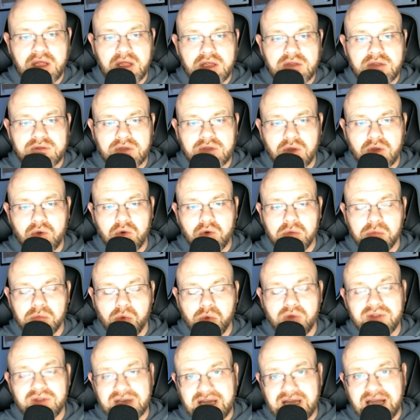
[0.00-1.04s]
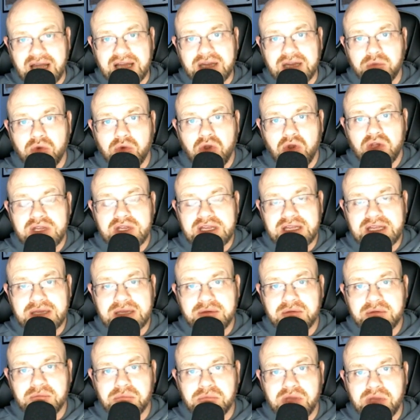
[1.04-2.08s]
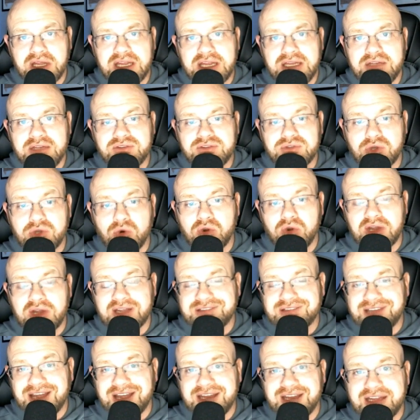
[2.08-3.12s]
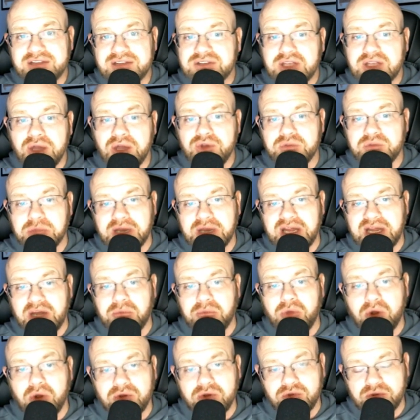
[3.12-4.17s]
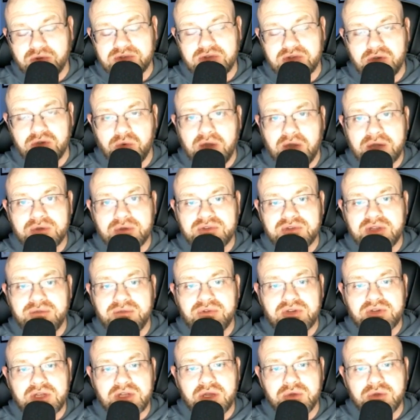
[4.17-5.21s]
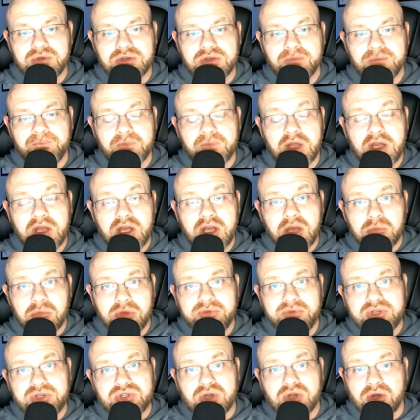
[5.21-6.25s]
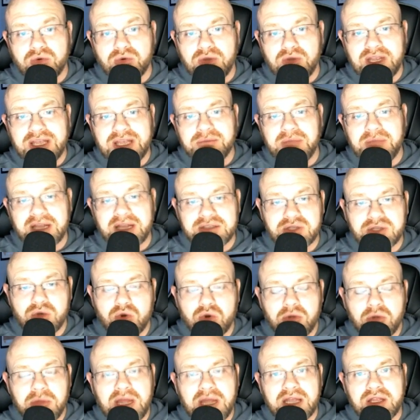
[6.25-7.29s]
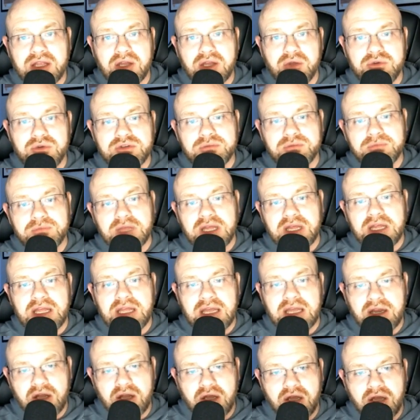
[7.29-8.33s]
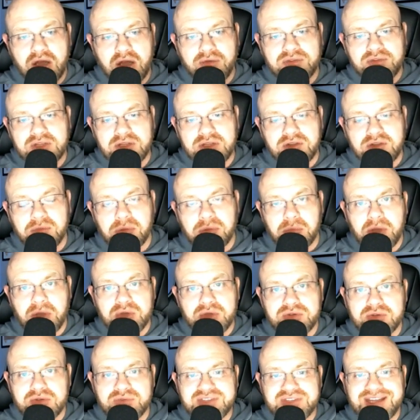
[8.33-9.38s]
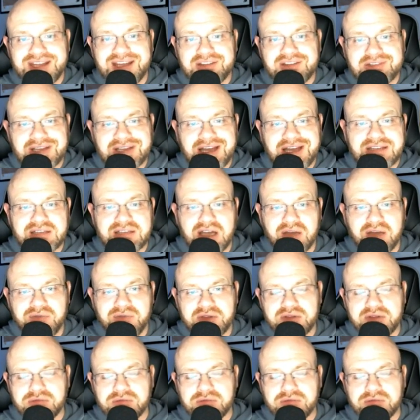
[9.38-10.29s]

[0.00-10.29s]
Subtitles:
So more than likely, we're looking at Blaine Stewart as tight ends coach, Bilal Marshall as the new wide receivers coach, moving Sean Reagan back to quarterback coach, and obviously the promotion of Chaz Scott to offensive